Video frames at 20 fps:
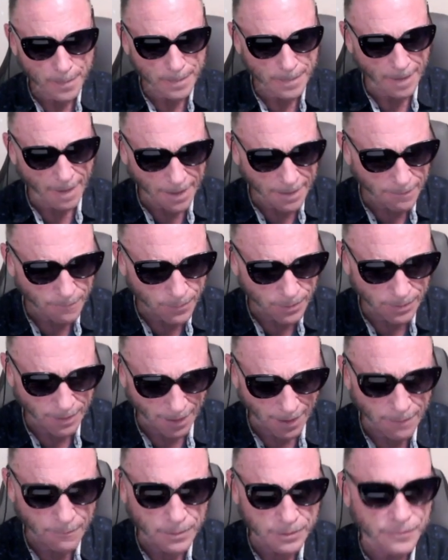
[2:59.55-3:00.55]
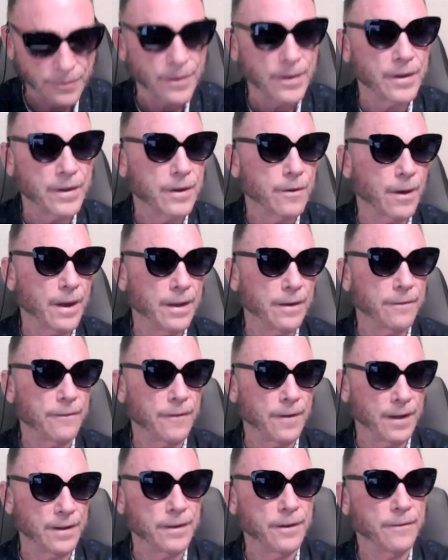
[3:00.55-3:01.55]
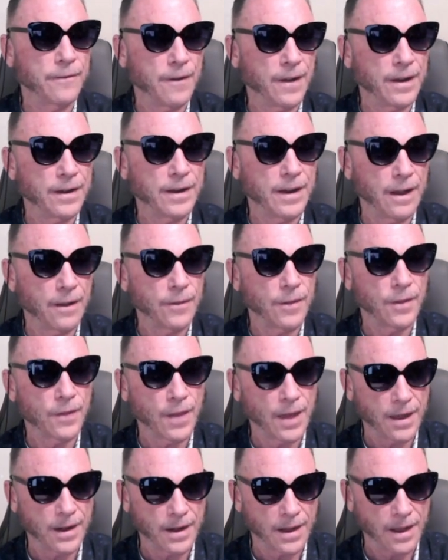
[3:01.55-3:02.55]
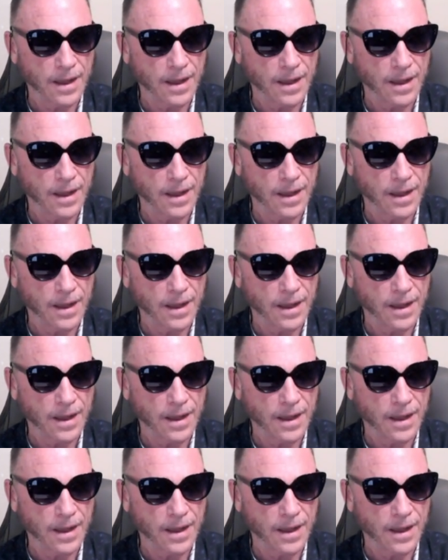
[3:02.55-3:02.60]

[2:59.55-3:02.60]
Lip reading: I was very gratified to find out that that